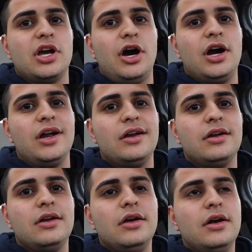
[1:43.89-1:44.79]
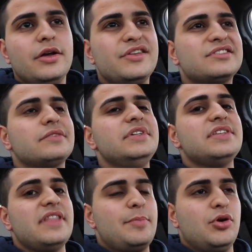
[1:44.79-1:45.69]
car, there's a
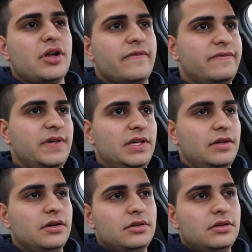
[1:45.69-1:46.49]
reason they put a V